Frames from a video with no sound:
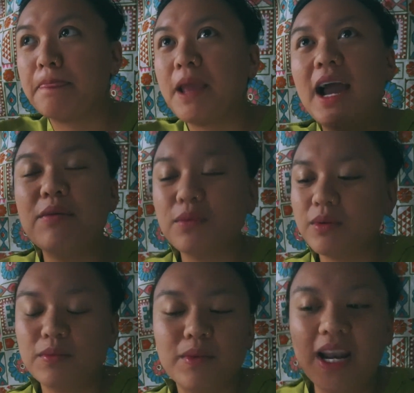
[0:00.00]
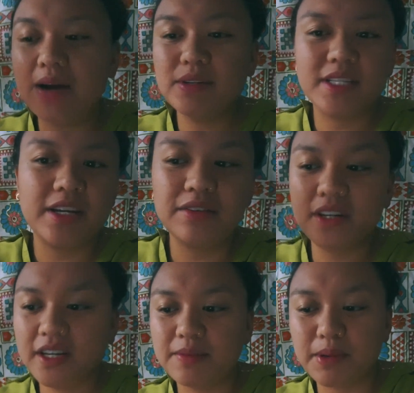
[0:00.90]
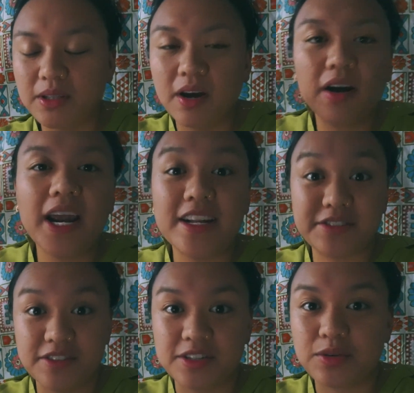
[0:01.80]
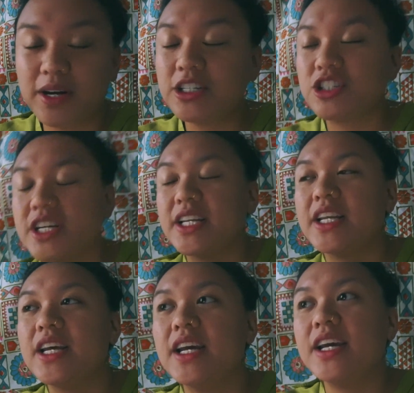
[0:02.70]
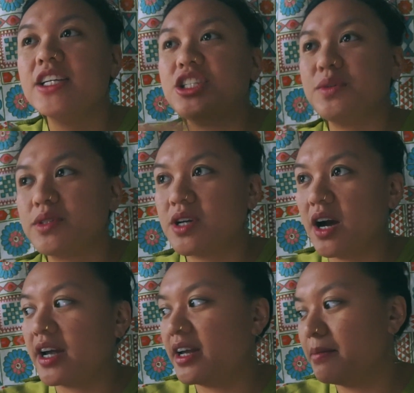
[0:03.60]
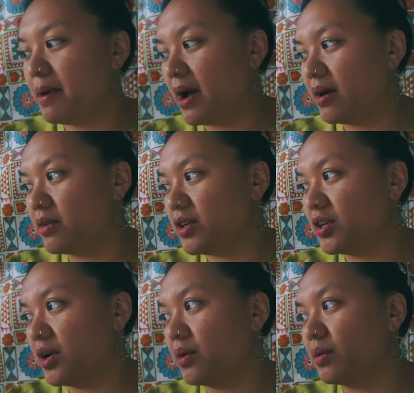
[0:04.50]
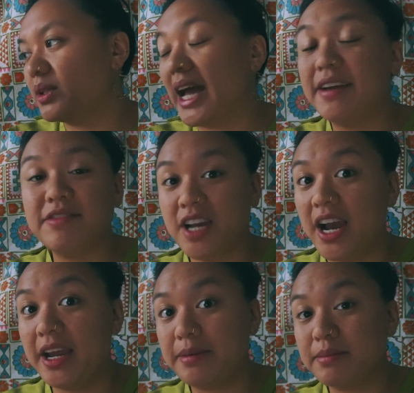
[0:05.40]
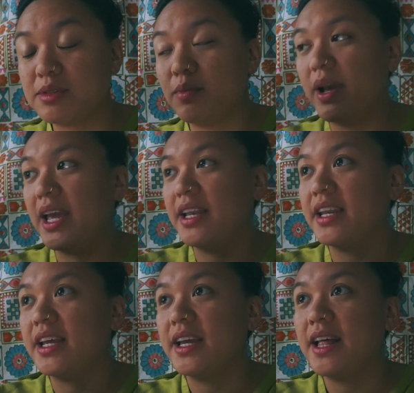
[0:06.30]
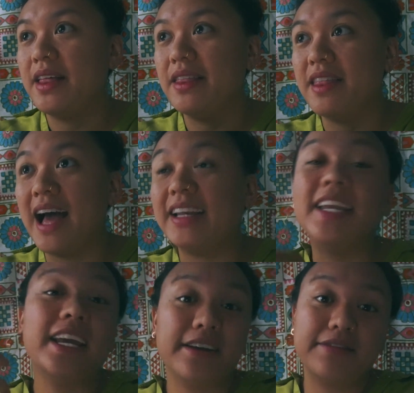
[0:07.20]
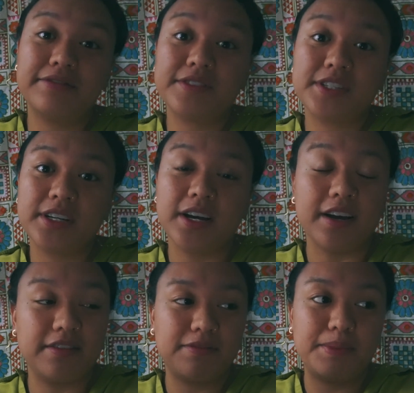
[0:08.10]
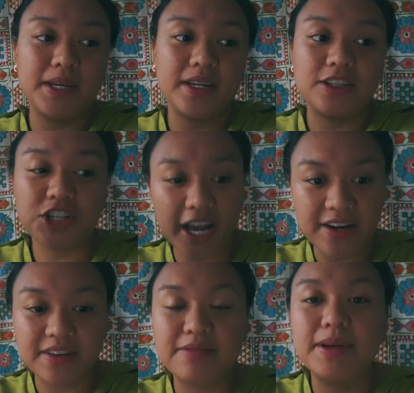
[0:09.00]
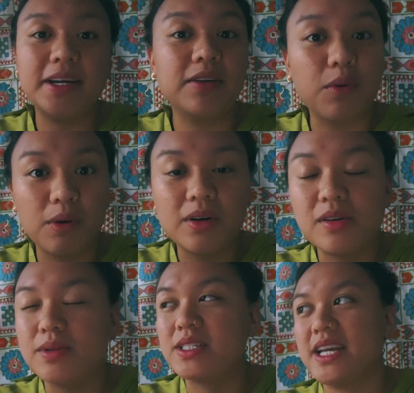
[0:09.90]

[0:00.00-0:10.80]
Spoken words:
when I was hearing Pilar answer this question, she was talking about, lifetimes when that gift of being a channel, of being an oracle was